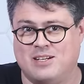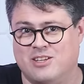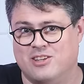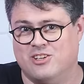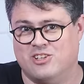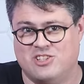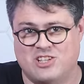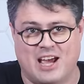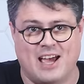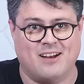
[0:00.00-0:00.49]
to
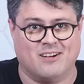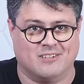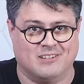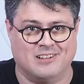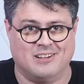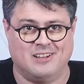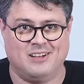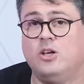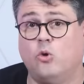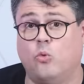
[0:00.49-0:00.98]
the channel.
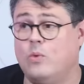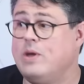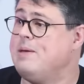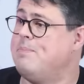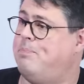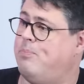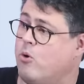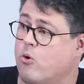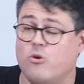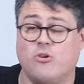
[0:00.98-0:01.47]
We
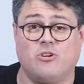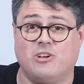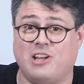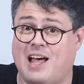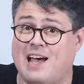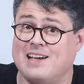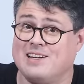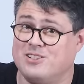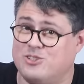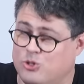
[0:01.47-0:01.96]

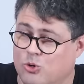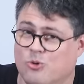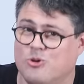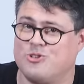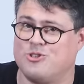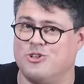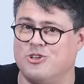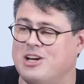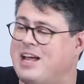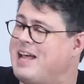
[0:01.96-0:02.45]
borderline
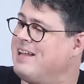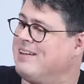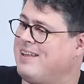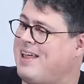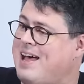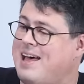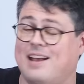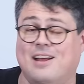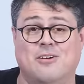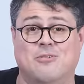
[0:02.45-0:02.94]
torture a
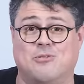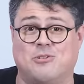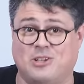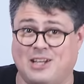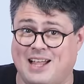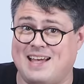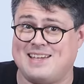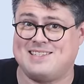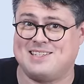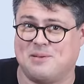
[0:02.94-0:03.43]
lot of
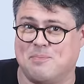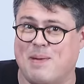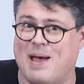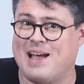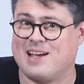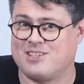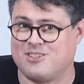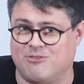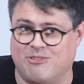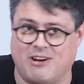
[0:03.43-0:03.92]
classic
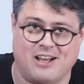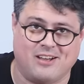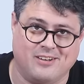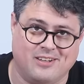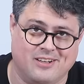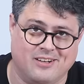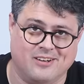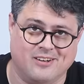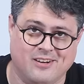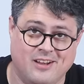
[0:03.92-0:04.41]
Macs around
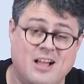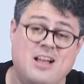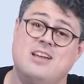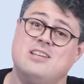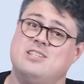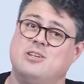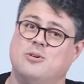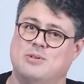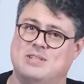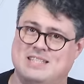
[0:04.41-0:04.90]
here,
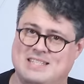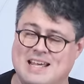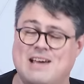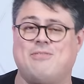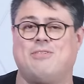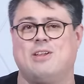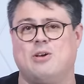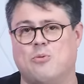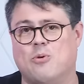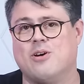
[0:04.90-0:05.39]
so it's
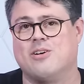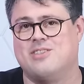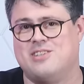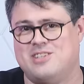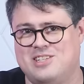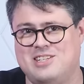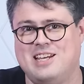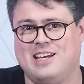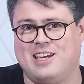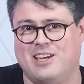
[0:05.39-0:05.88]
definitely worth
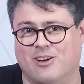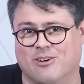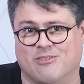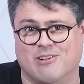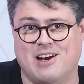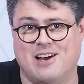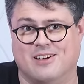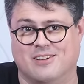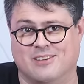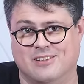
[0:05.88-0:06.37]
sticking
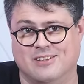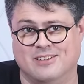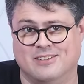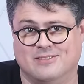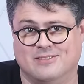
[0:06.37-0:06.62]
around.